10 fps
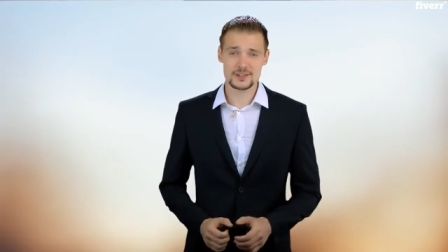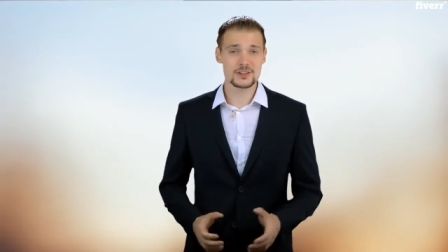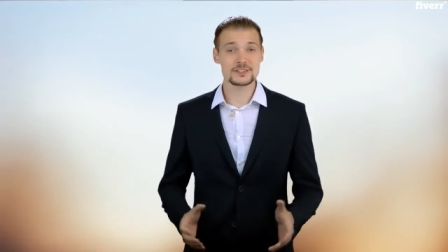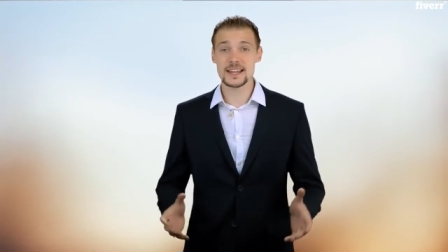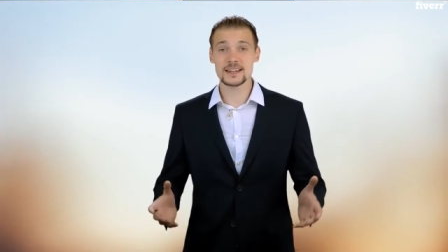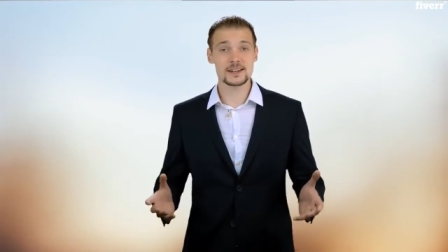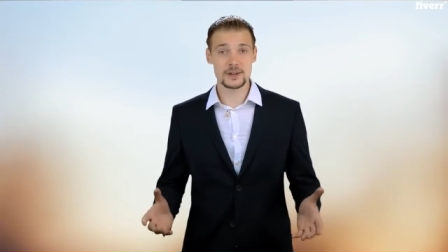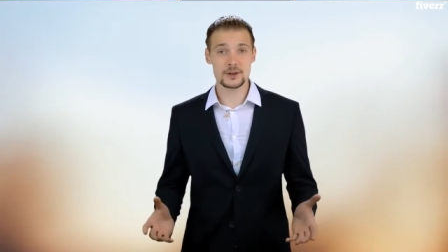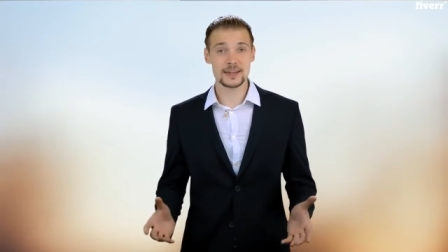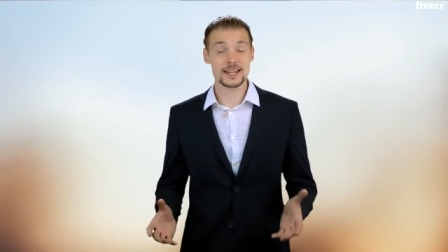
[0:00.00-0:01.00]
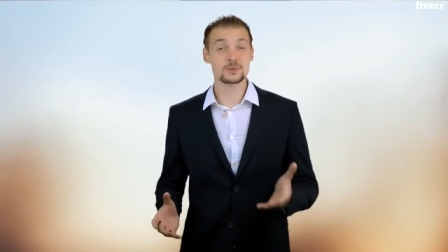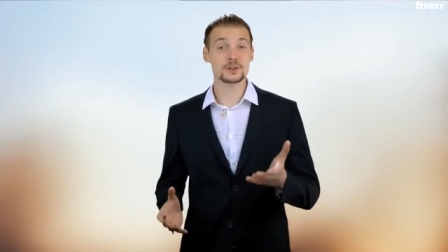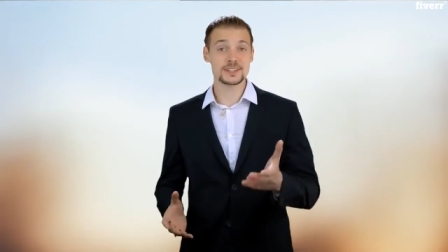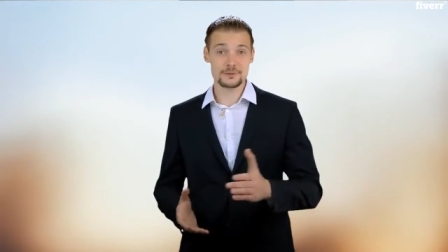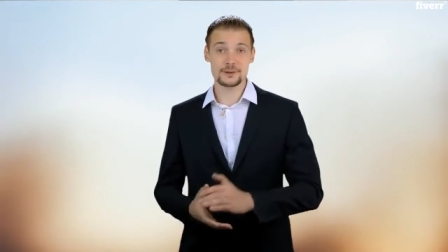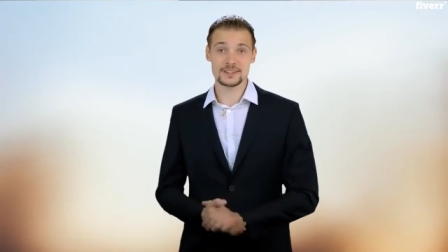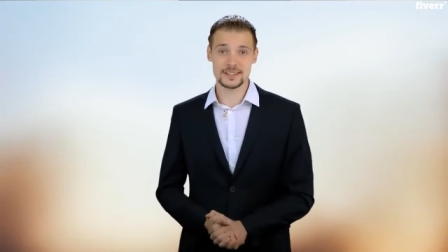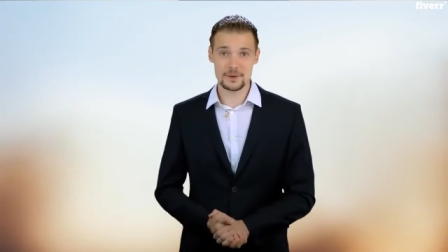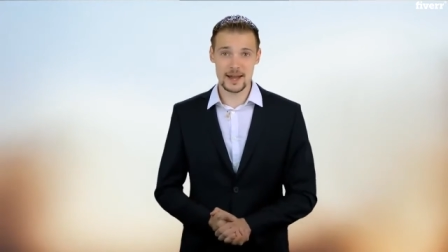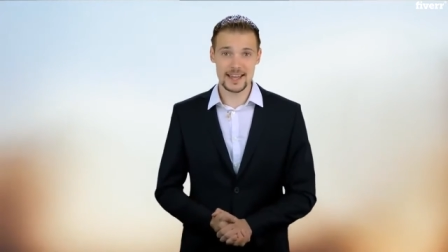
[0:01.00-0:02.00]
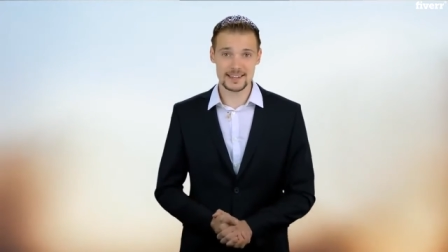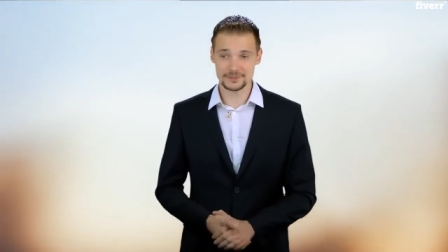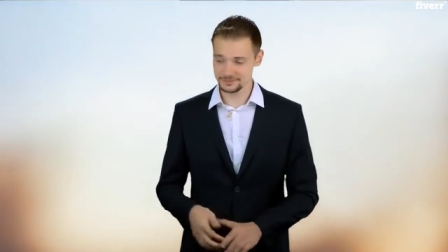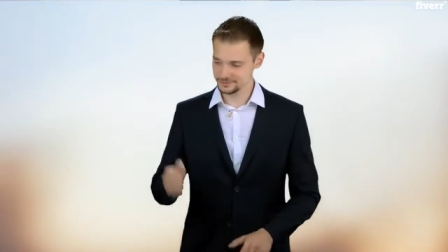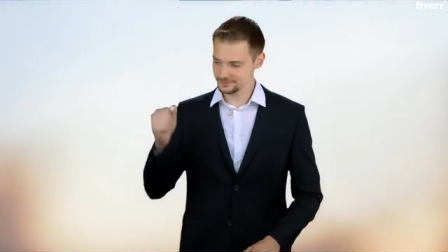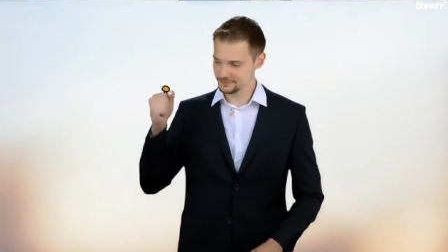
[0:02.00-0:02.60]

Just take a look at what difference they make.